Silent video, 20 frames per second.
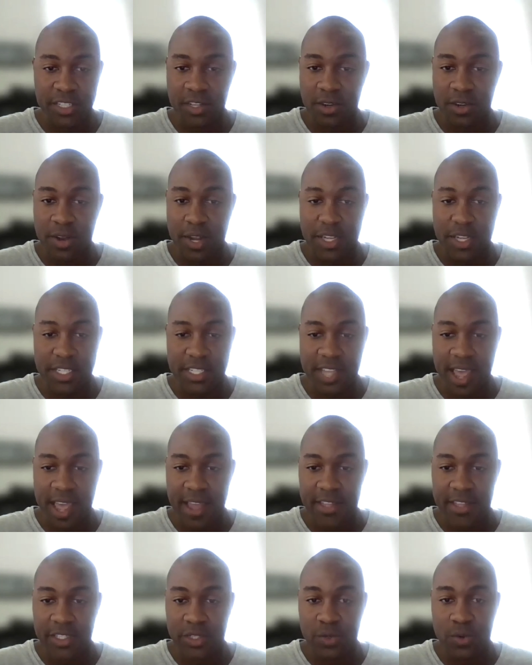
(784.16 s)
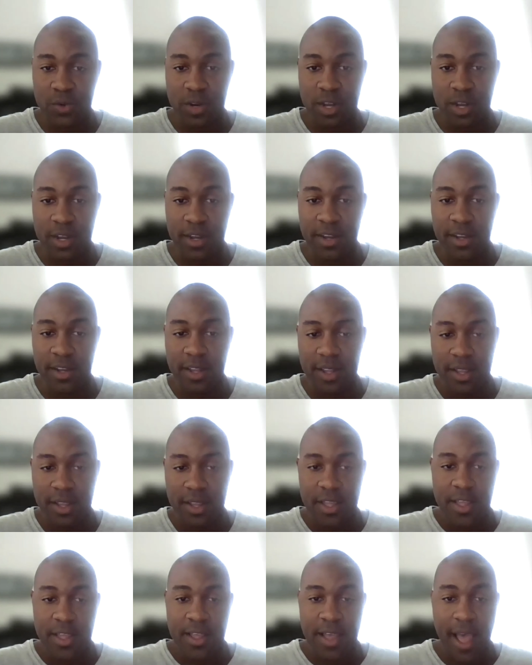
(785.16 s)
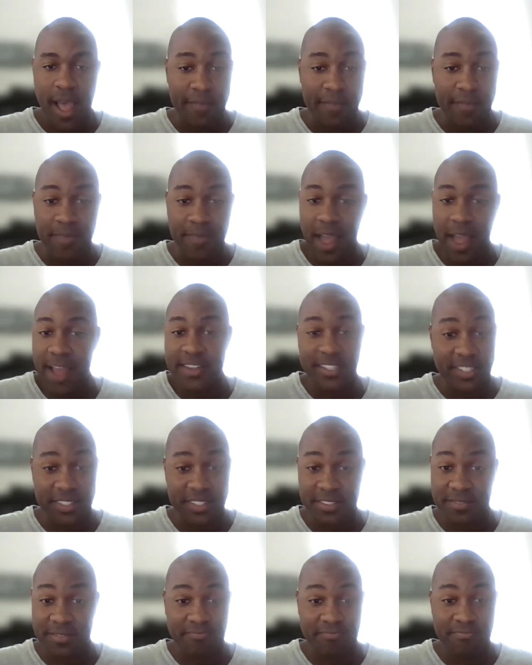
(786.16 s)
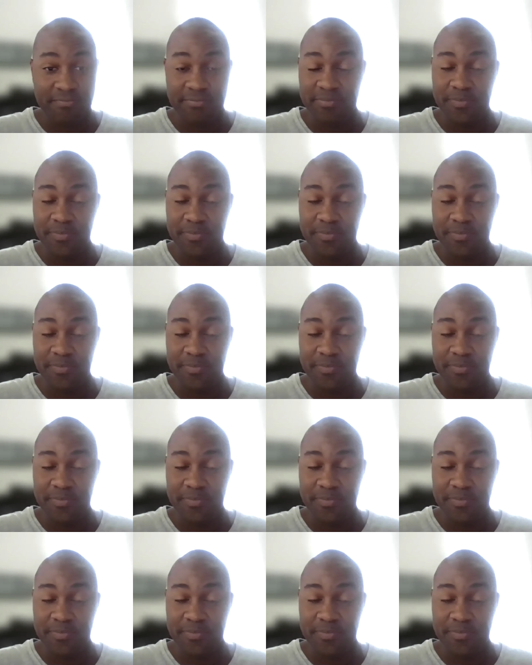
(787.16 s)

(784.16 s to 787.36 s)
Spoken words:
So I just had to I just,